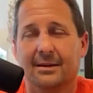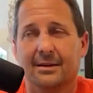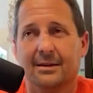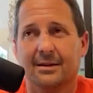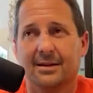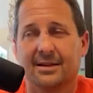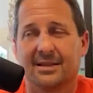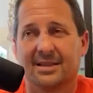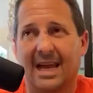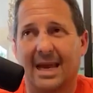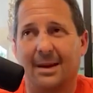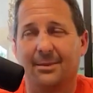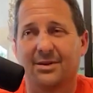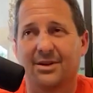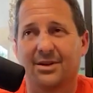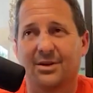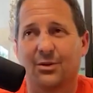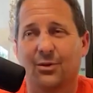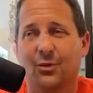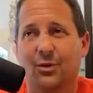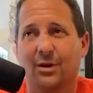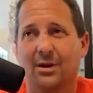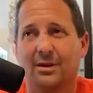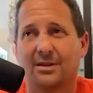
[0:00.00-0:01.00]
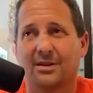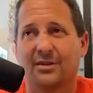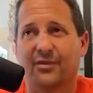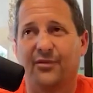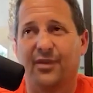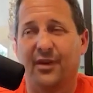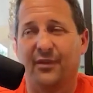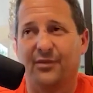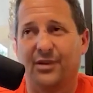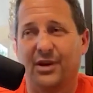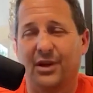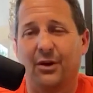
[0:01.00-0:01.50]
The same as it was
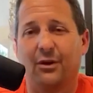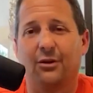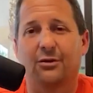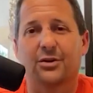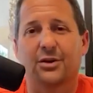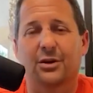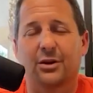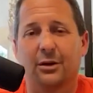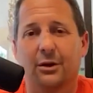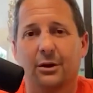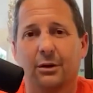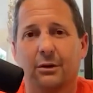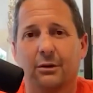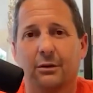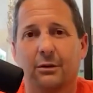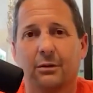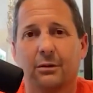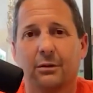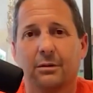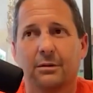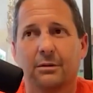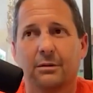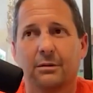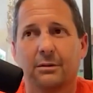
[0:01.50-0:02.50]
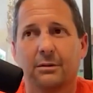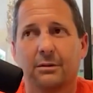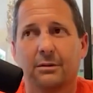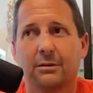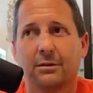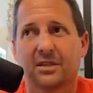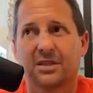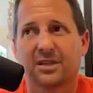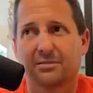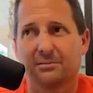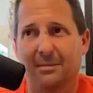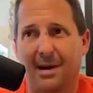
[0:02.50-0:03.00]
50 years ago.
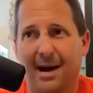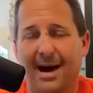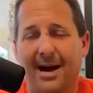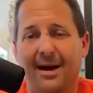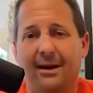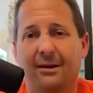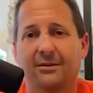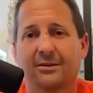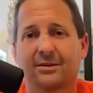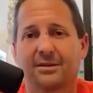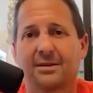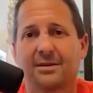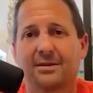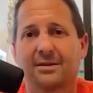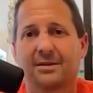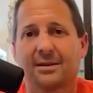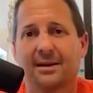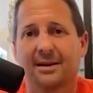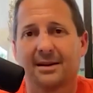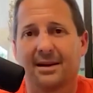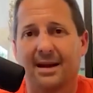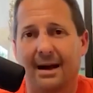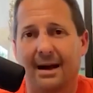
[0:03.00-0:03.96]
Smiles and